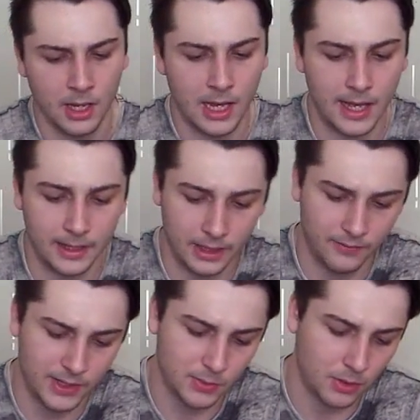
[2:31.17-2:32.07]
and in
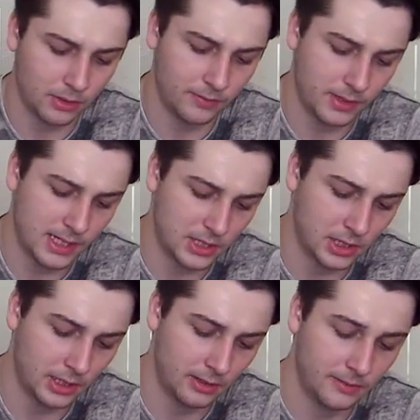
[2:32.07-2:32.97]
this one there's
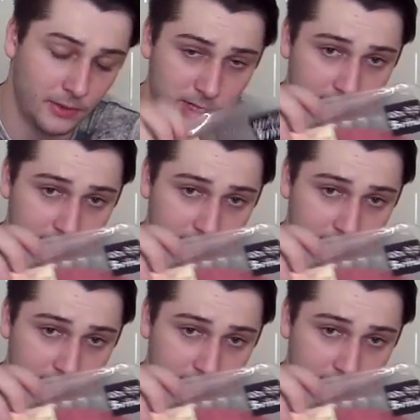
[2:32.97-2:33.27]
actually 3